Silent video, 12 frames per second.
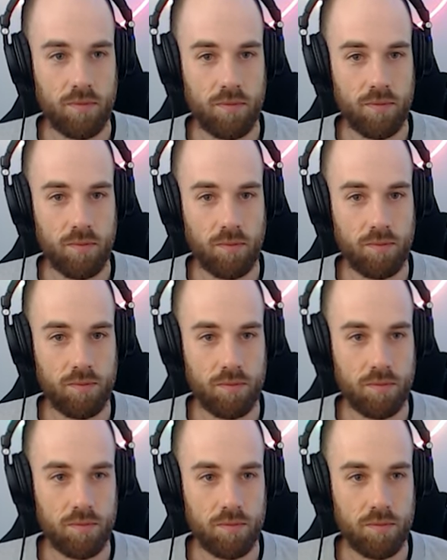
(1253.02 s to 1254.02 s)

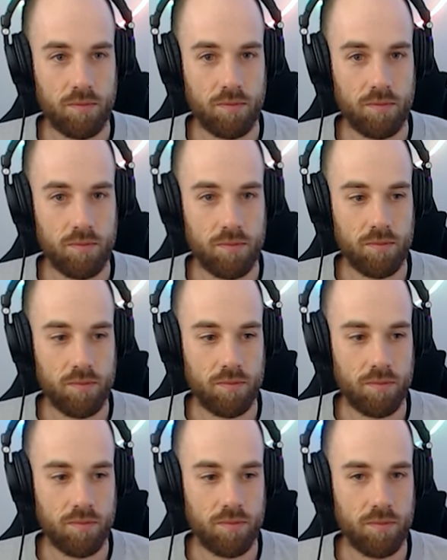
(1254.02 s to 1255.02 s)

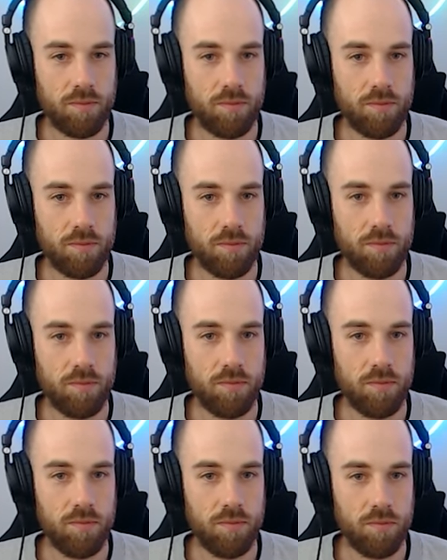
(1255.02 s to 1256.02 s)

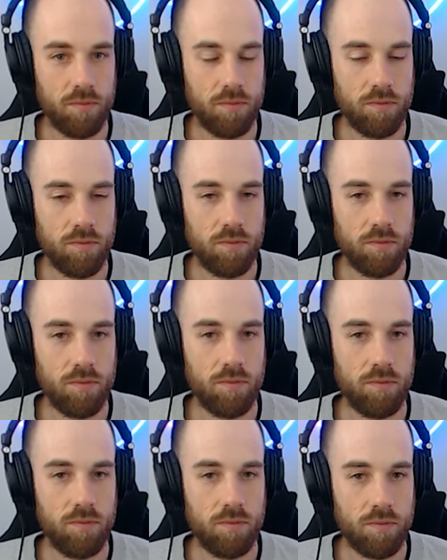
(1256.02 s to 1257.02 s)

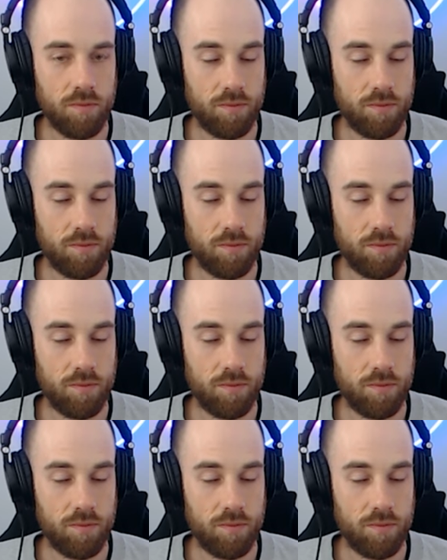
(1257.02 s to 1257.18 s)
No words are spoken by the person on screen.